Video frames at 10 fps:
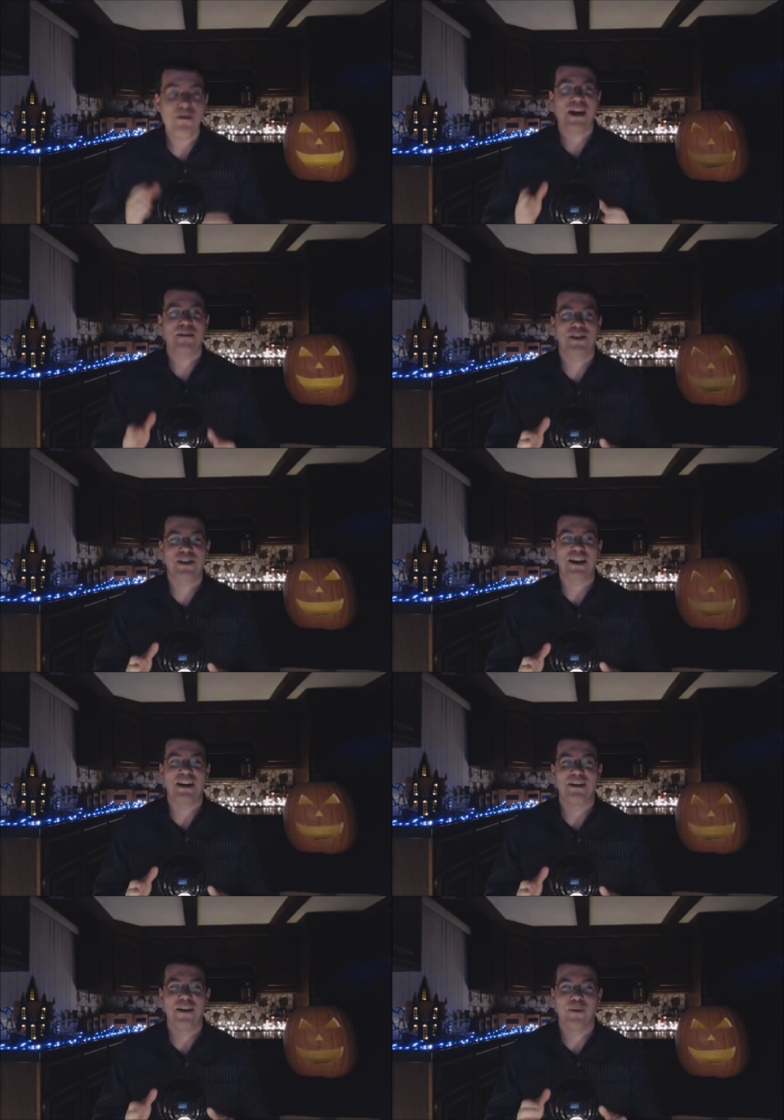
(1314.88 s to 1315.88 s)
You may have
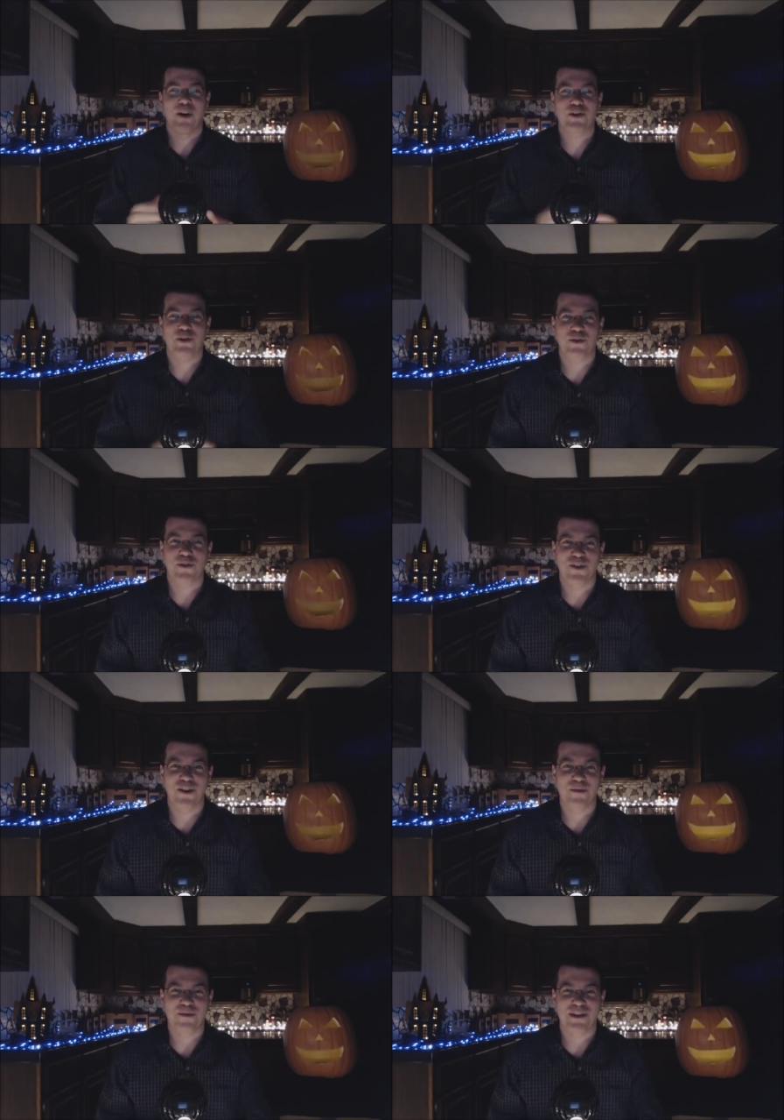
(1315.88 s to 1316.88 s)
seen a bunch of those
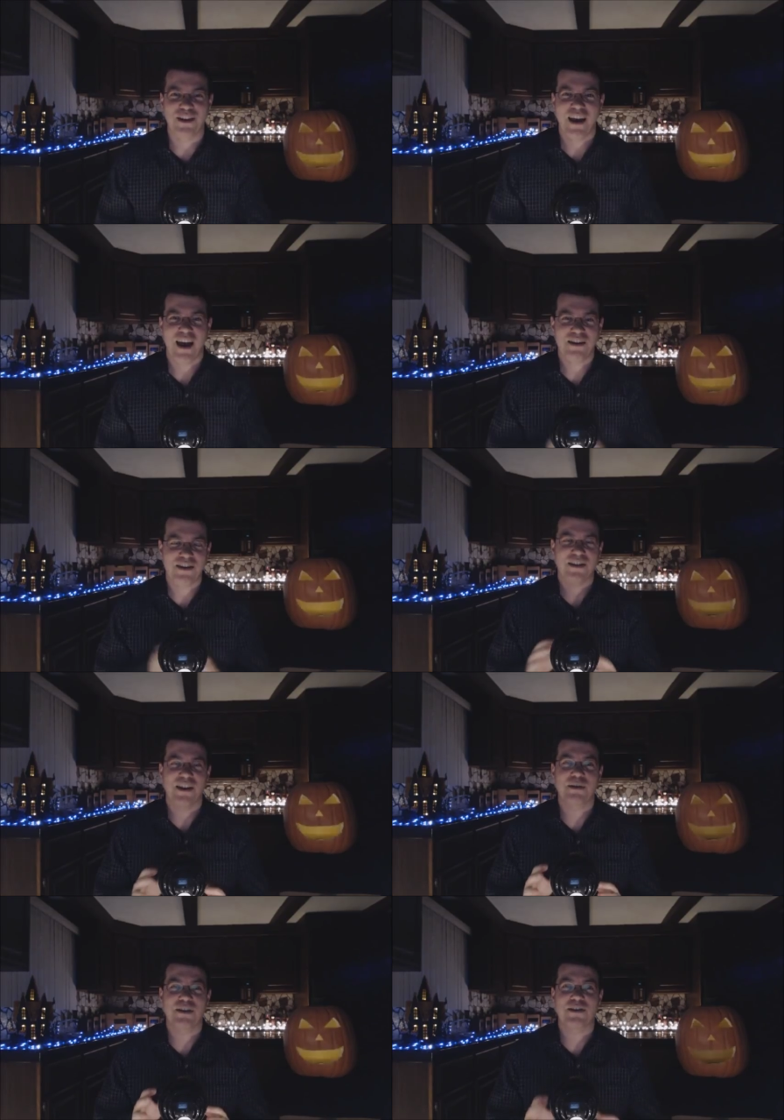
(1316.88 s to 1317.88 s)
films and
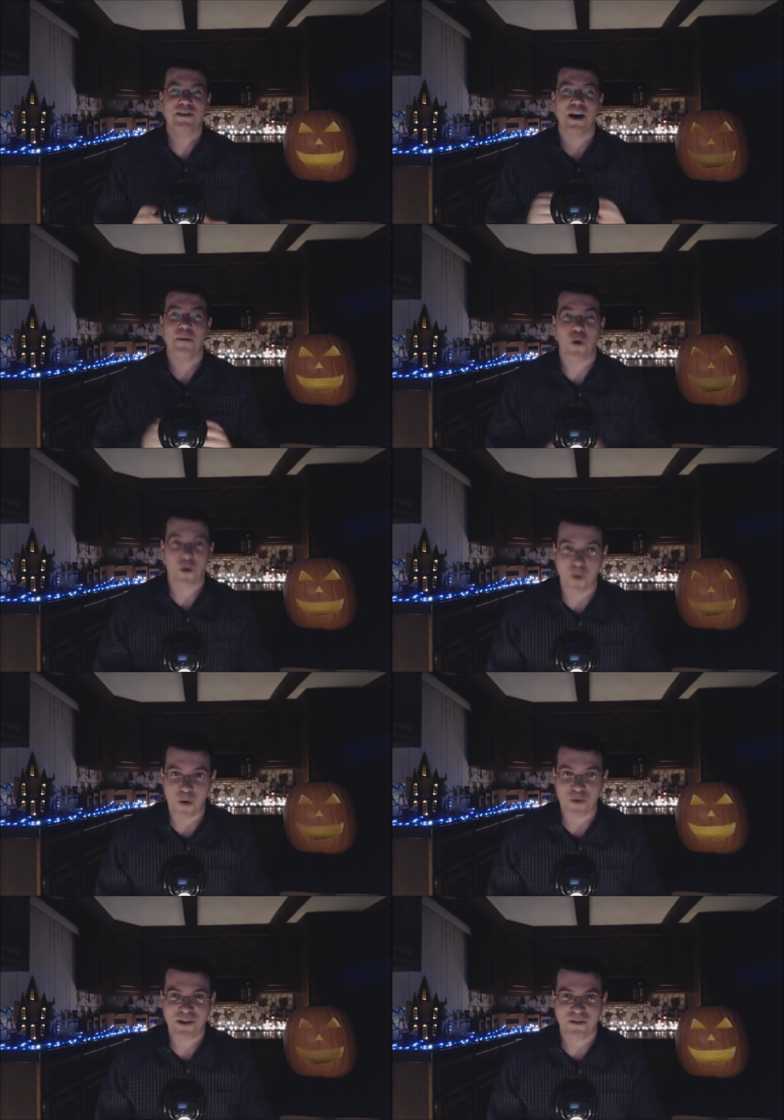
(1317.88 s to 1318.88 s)
disliked some or
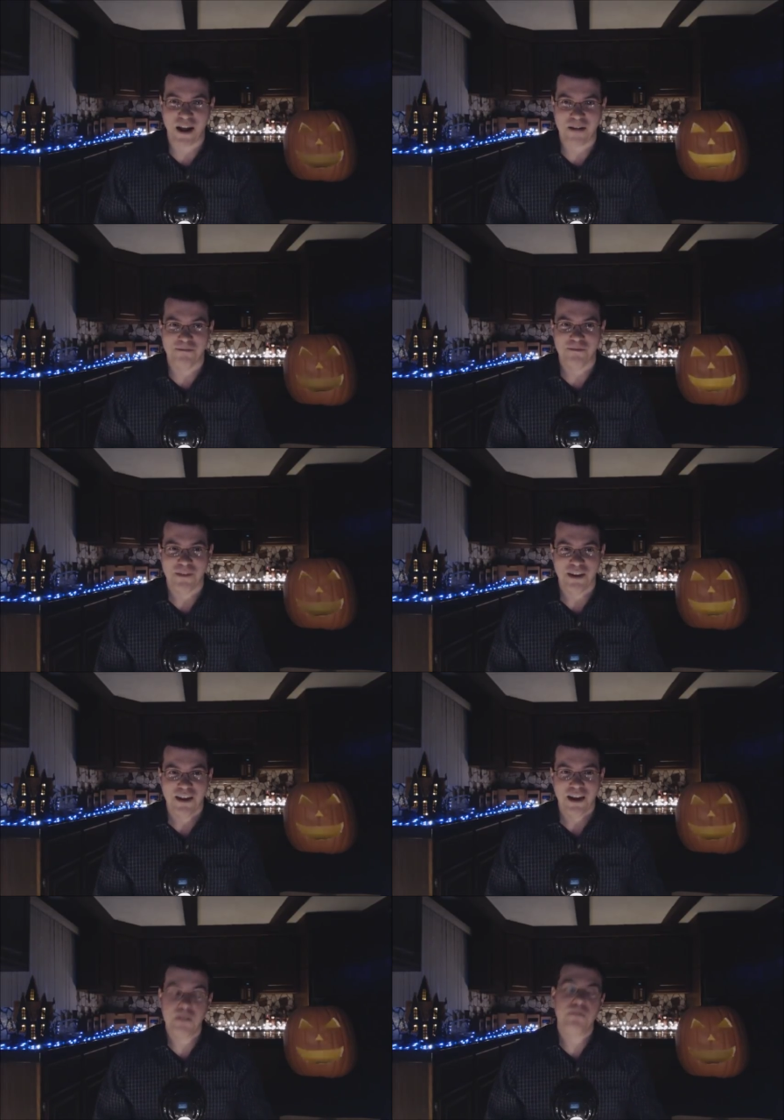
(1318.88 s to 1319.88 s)
most of them.
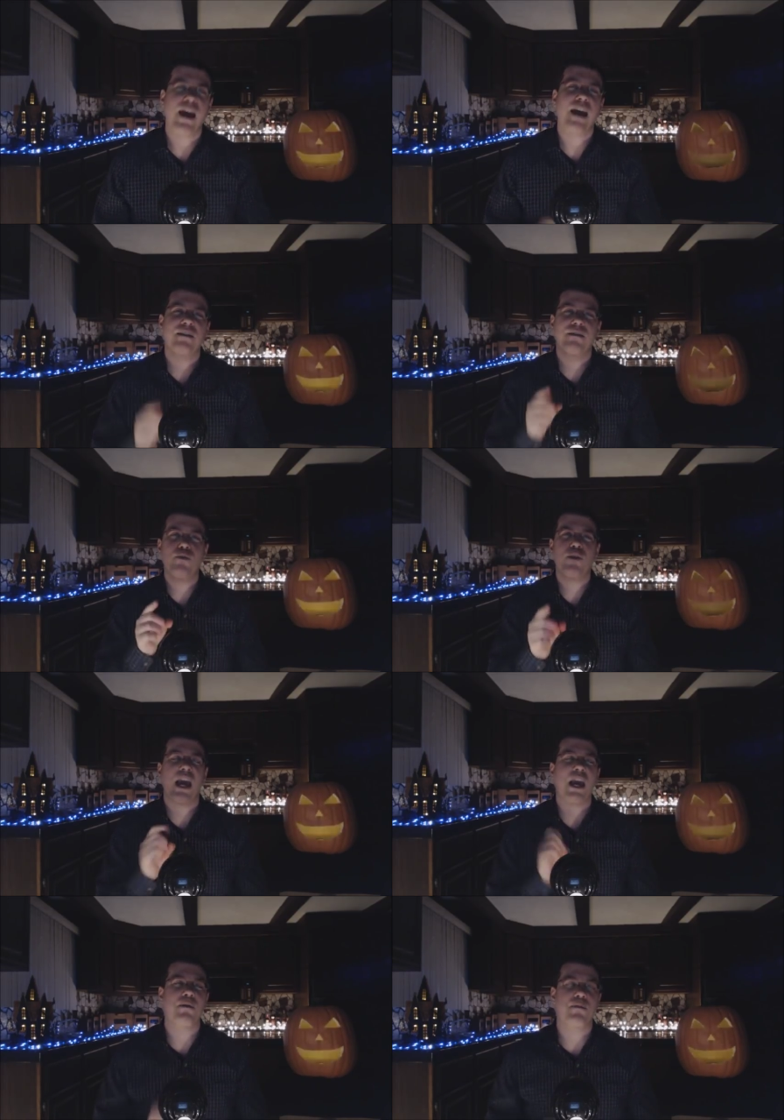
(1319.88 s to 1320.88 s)
In fact, if you
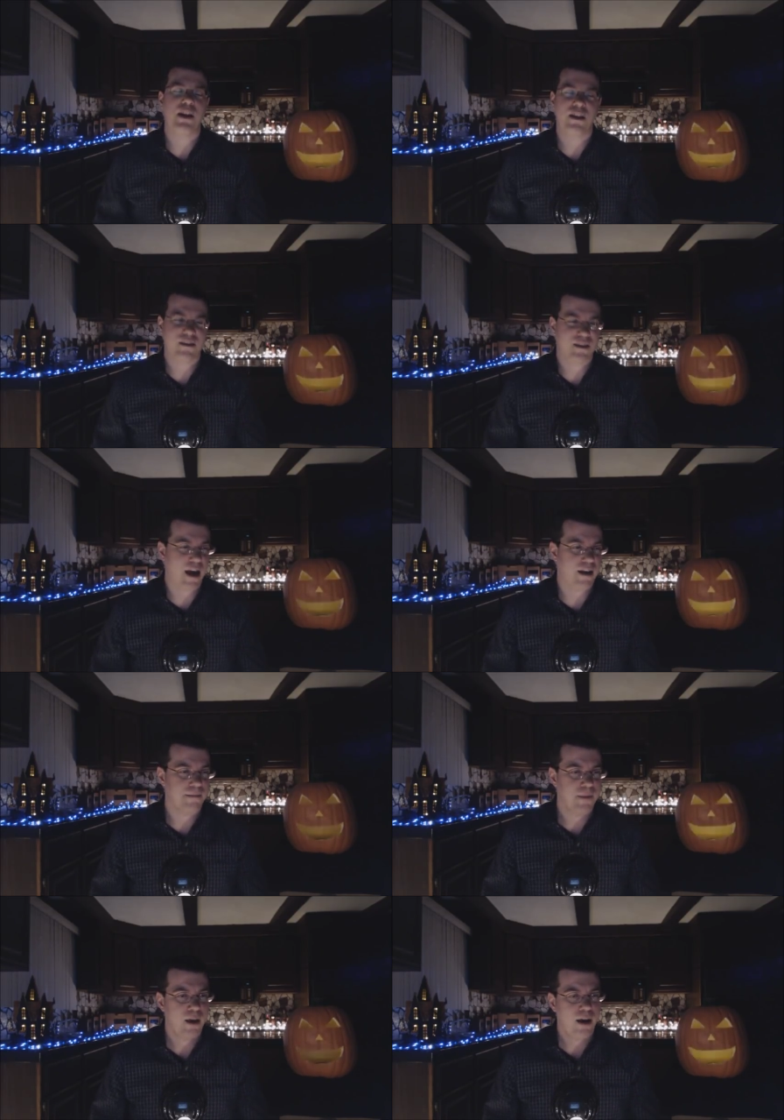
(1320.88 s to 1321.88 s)
came to me and
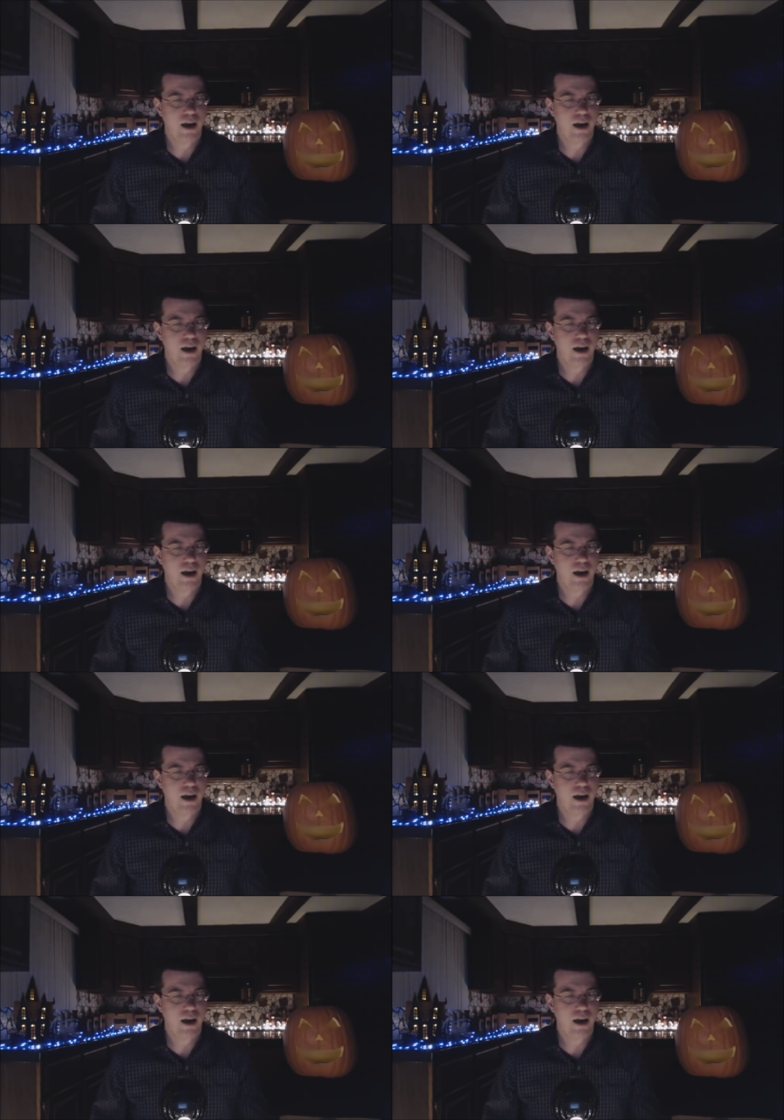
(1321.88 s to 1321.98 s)
said,